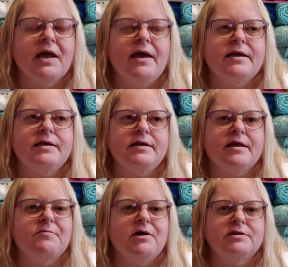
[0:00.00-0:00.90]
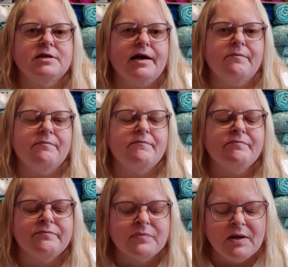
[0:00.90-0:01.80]
I can eat them all the time.
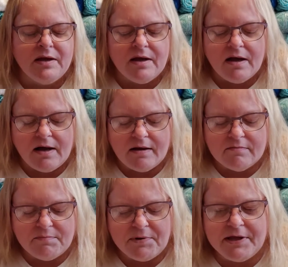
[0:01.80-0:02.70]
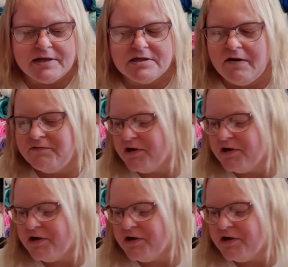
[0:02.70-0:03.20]
But that's off